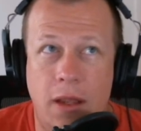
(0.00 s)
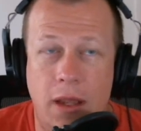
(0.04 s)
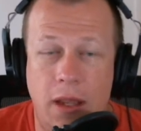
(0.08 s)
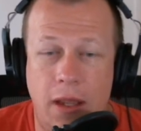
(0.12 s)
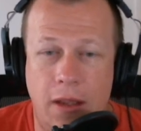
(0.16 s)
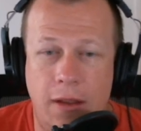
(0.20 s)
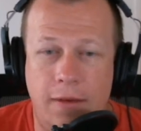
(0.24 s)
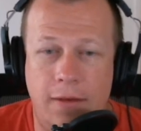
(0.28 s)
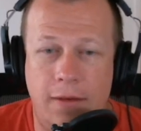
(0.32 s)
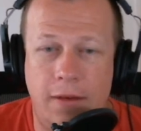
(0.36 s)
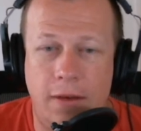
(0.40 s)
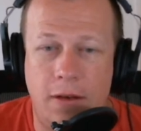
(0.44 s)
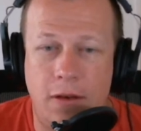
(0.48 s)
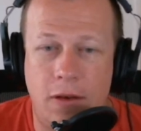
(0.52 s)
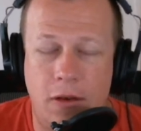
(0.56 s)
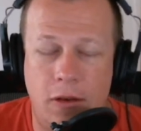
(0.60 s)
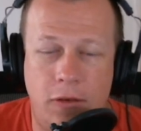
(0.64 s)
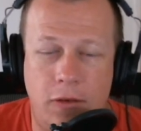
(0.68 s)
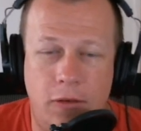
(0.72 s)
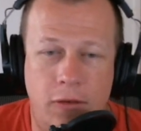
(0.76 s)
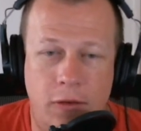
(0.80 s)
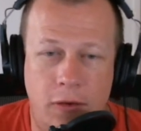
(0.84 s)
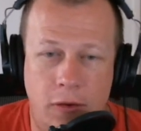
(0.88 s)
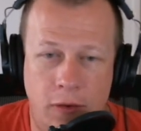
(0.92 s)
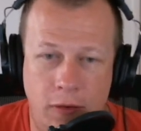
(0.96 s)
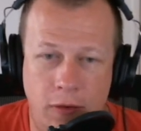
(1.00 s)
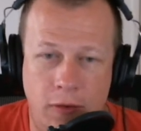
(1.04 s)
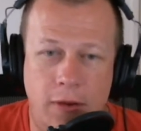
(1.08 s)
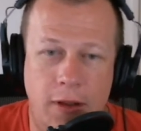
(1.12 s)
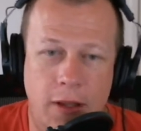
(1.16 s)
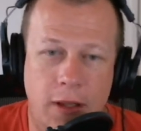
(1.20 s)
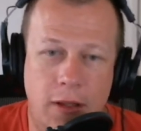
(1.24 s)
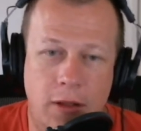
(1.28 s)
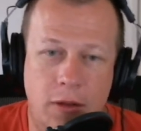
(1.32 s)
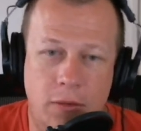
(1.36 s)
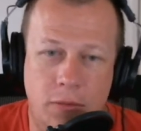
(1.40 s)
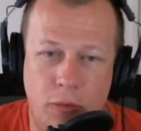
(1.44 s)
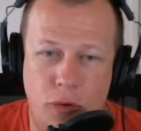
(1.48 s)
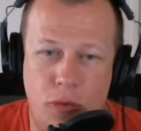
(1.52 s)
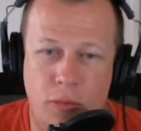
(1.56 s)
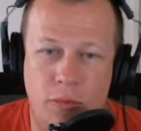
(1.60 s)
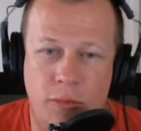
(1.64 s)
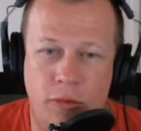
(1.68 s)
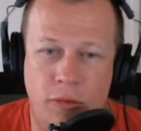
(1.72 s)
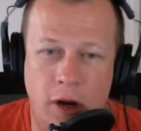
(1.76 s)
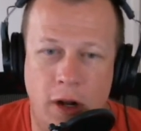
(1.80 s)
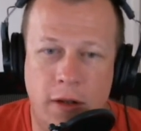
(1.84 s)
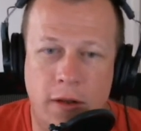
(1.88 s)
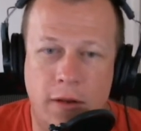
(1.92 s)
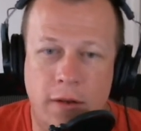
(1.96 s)
is you can turn down the room
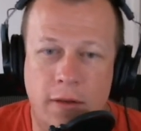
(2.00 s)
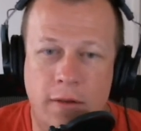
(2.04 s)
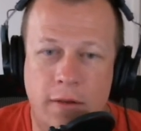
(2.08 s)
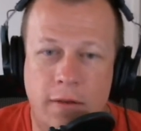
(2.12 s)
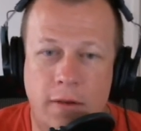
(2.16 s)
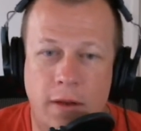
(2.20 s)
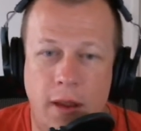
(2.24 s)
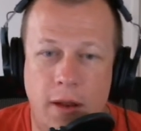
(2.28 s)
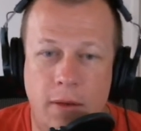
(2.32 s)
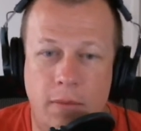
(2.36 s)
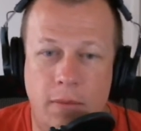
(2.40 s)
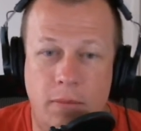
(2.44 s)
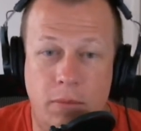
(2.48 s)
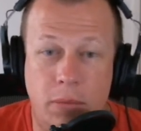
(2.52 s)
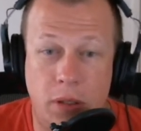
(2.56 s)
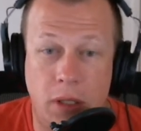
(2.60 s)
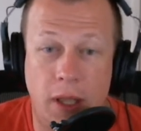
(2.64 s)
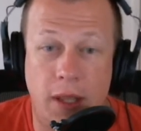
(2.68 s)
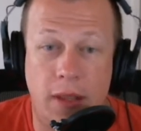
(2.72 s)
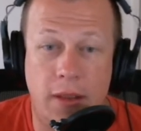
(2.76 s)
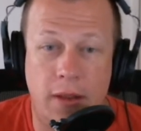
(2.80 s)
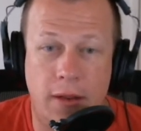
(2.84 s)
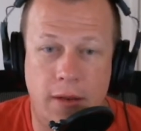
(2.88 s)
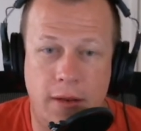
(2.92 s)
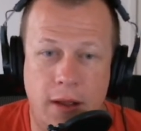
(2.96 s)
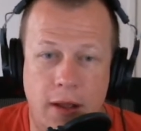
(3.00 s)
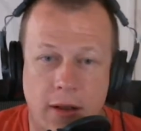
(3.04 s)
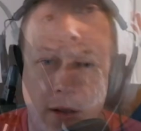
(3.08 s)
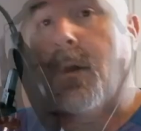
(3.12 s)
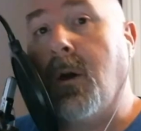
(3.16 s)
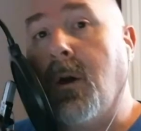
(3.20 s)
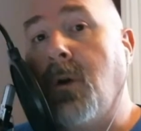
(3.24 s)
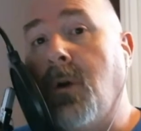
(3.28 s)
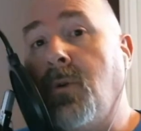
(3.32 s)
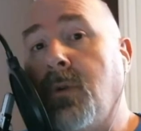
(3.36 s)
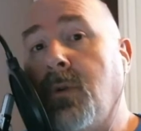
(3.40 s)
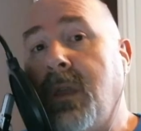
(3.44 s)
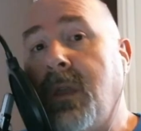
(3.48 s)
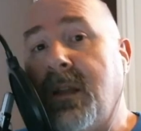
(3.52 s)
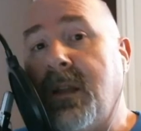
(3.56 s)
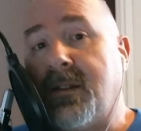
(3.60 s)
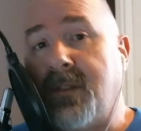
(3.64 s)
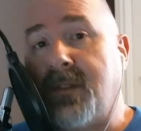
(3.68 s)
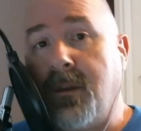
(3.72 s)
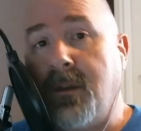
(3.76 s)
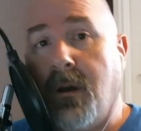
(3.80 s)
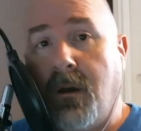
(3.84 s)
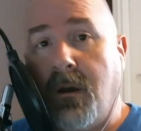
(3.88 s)
brightness and play in the dark. Oh yes, the